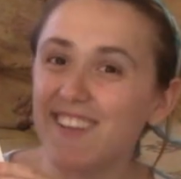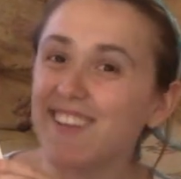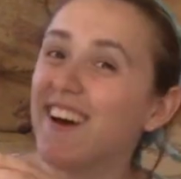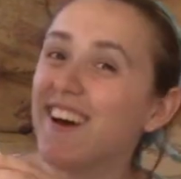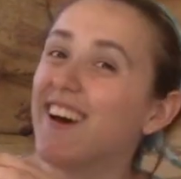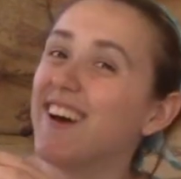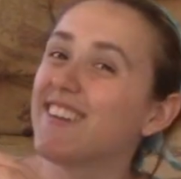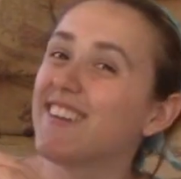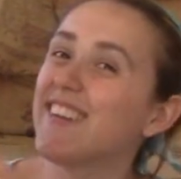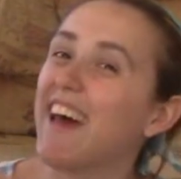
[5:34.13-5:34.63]

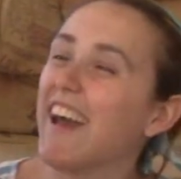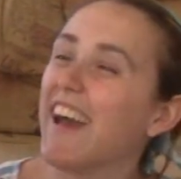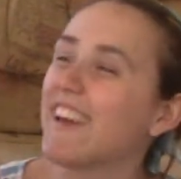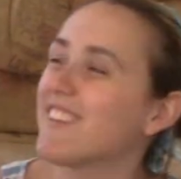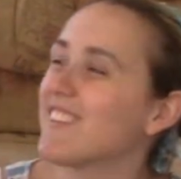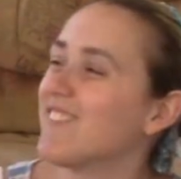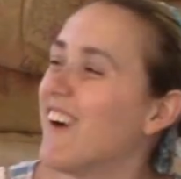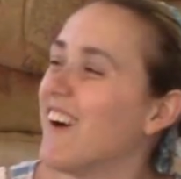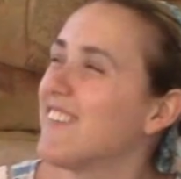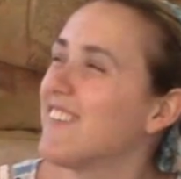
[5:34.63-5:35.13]

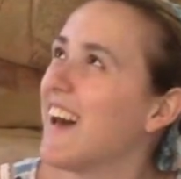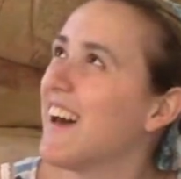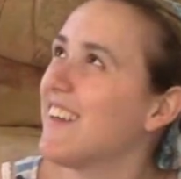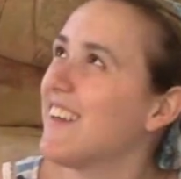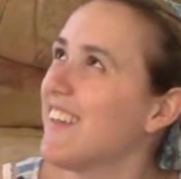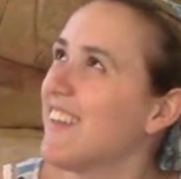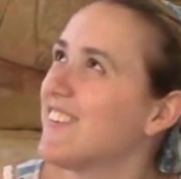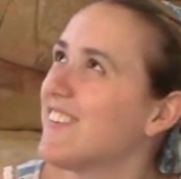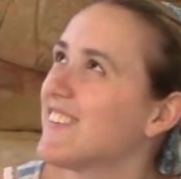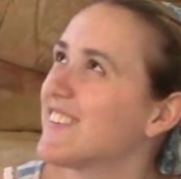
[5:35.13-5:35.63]
Thanks, Mum.
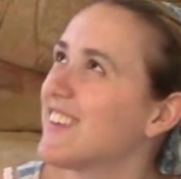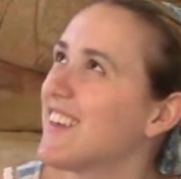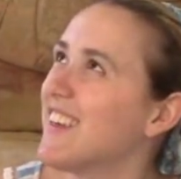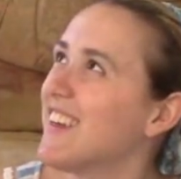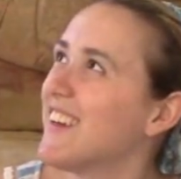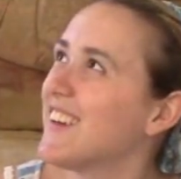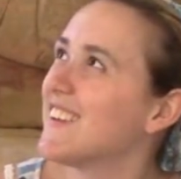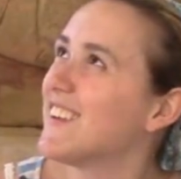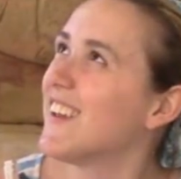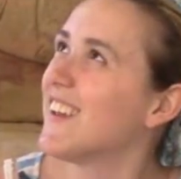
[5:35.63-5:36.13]
That was
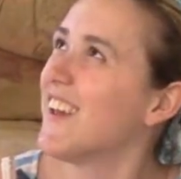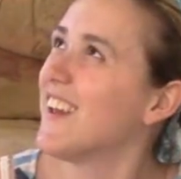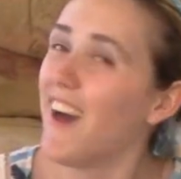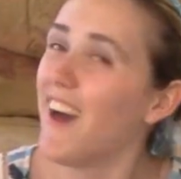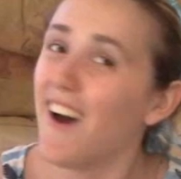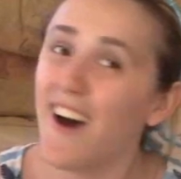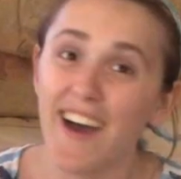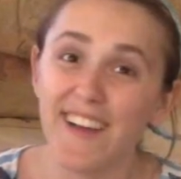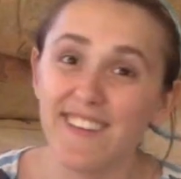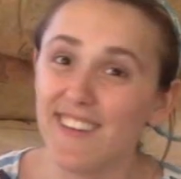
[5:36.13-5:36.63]
good.
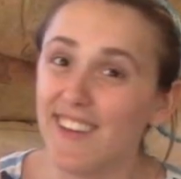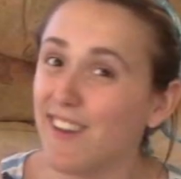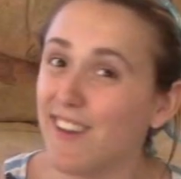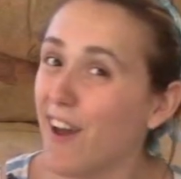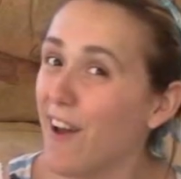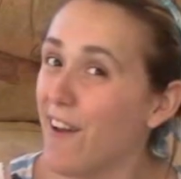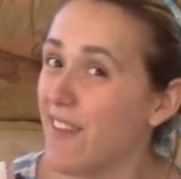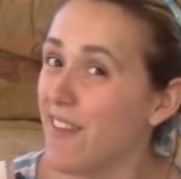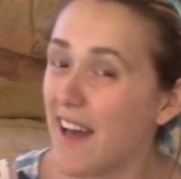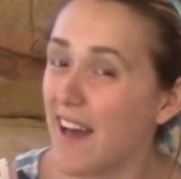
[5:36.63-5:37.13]
I didn't
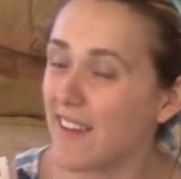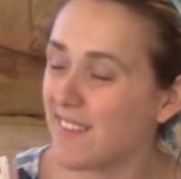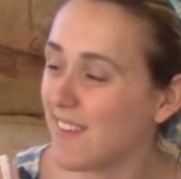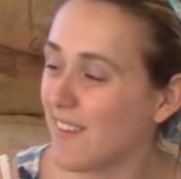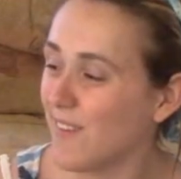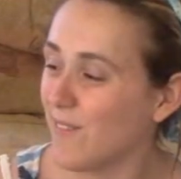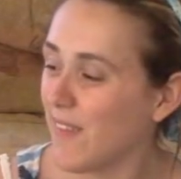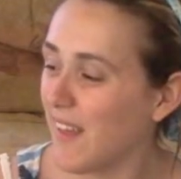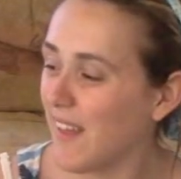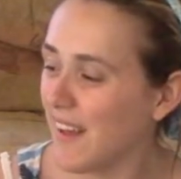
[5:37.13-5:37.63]
know that
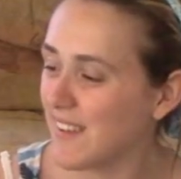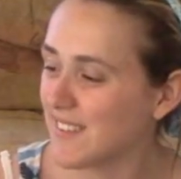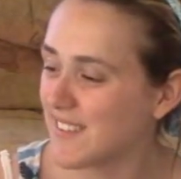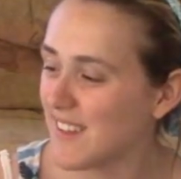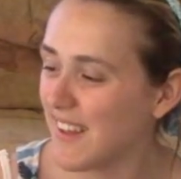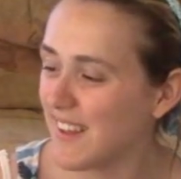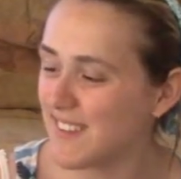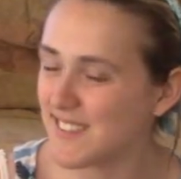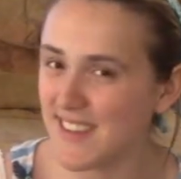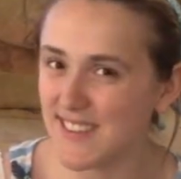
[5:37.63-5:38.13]
it
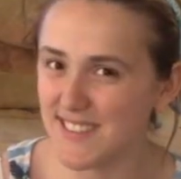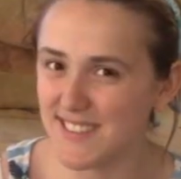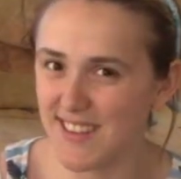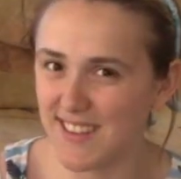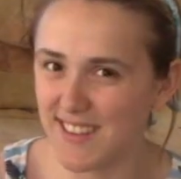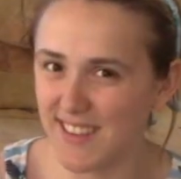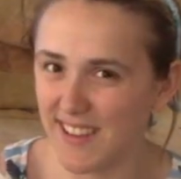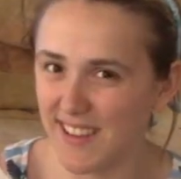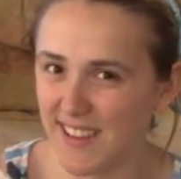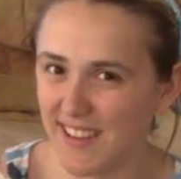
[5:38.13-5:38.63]
actually
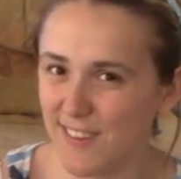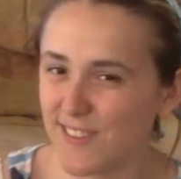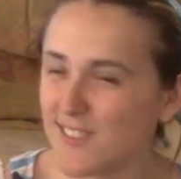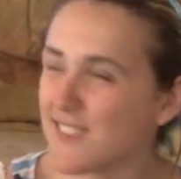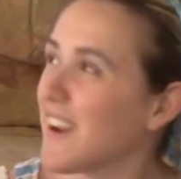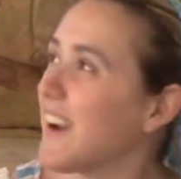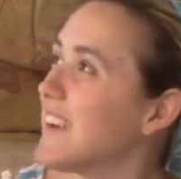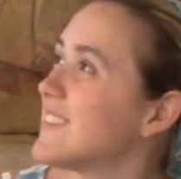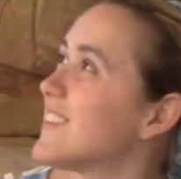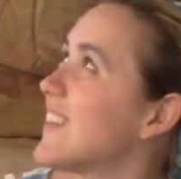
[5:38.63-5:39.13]
existed, the little
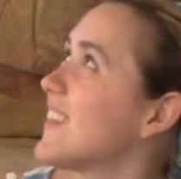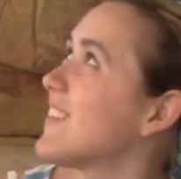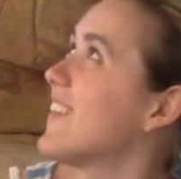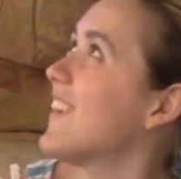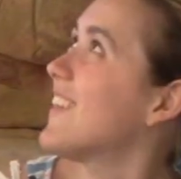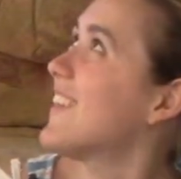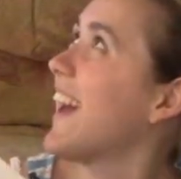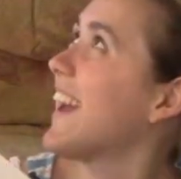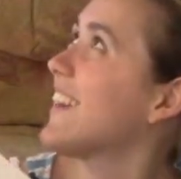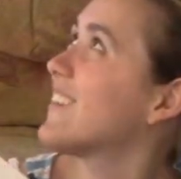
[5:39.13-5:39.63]
stretch thing,
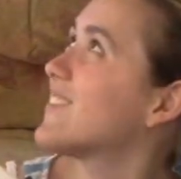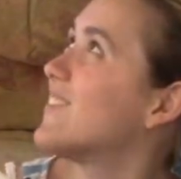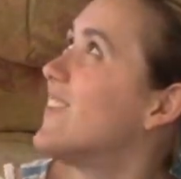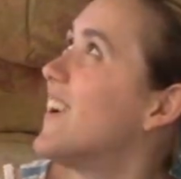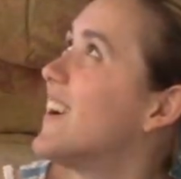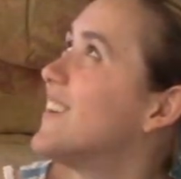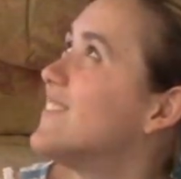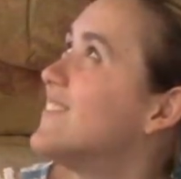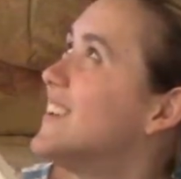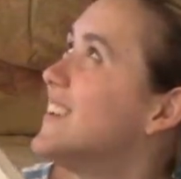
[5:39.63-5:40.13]
but thanks,
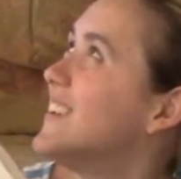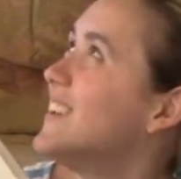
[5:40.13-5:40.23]
Mum.